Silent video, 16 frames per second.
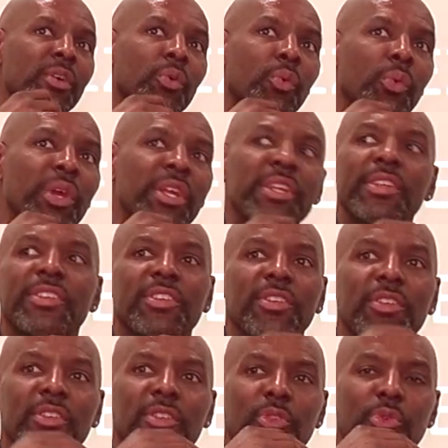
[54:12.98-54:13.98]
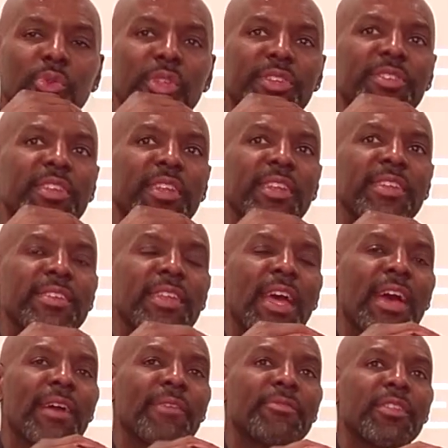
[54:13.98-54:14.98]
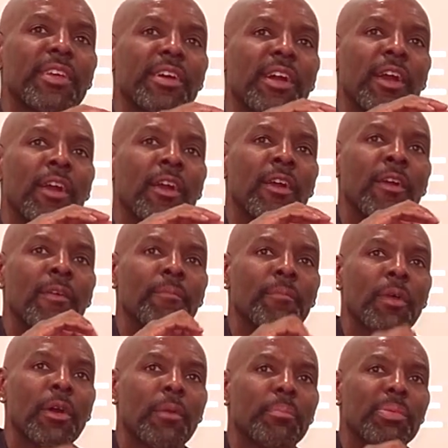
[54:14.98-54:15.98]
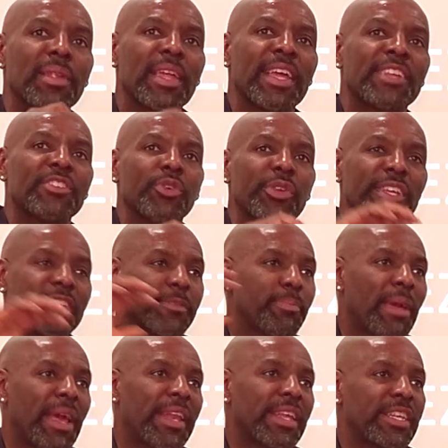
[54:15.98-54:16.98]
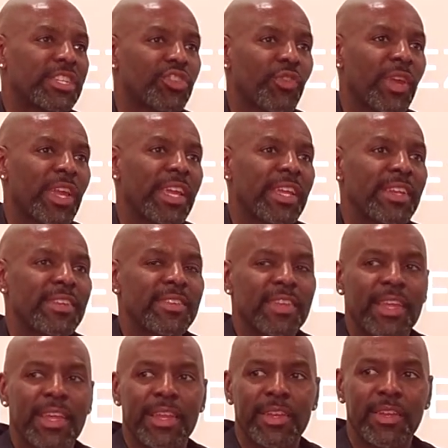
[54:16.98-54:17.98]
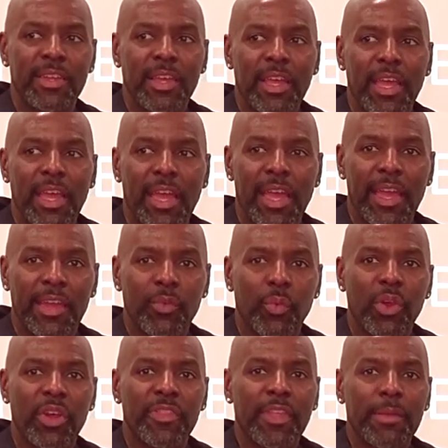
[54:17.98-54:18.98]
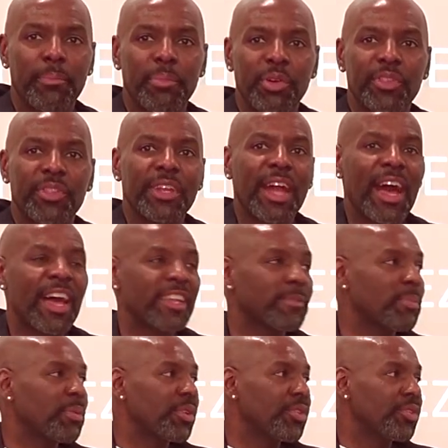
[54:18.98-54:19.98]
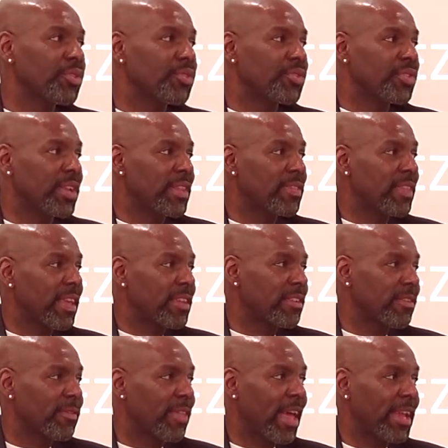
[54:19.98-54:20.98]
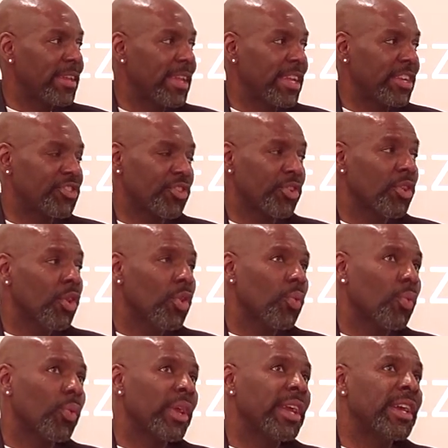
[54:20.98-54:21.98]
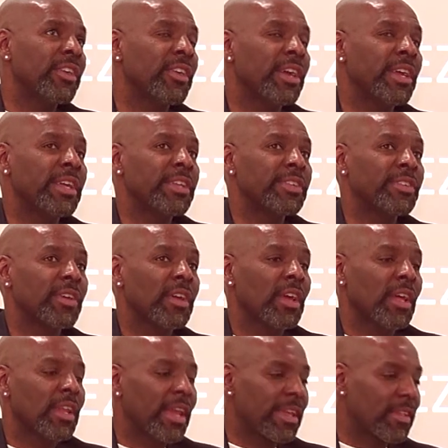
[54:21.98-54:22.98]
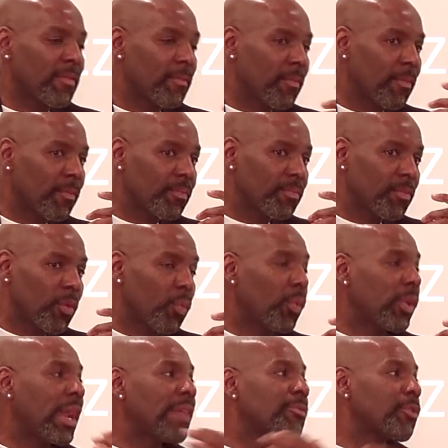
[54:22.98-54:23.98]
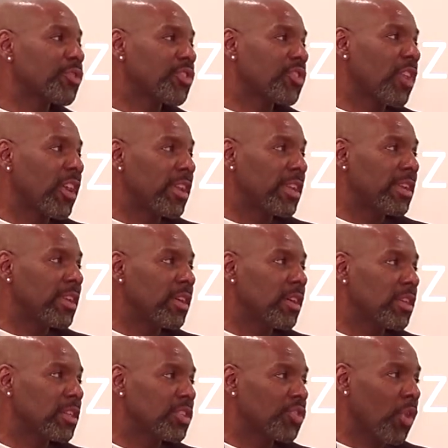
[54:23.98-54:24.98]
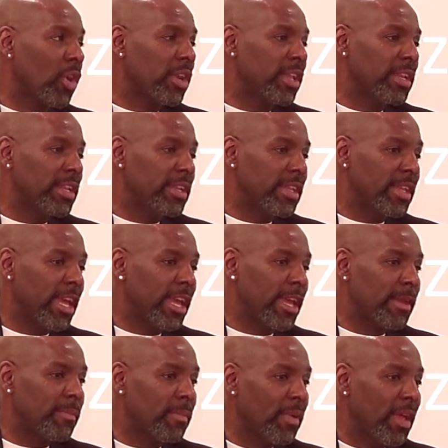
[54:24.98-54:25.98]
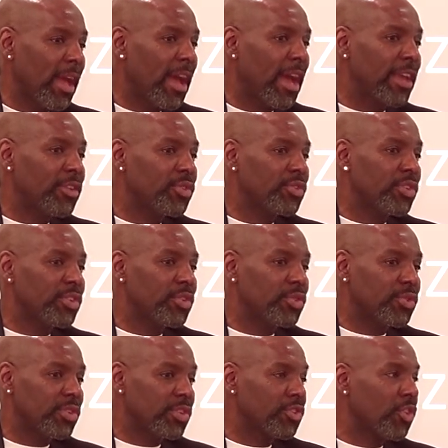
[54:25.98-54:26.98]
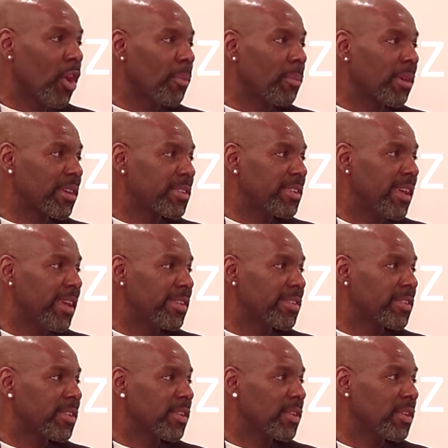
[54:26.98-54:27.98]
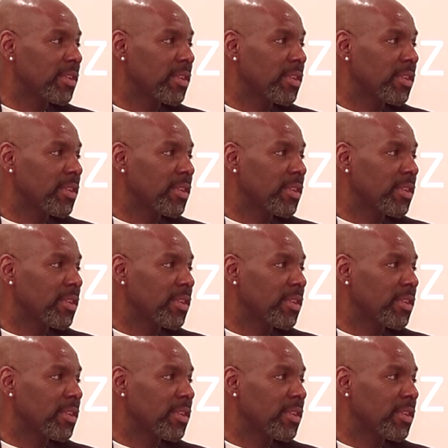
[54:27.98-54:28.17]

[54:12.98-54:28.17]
do the cities have to, plans on expanding trains and where they build in hospitals and things of that nature. Where is, like, when I first started in the game, I used to use the Starbucks test,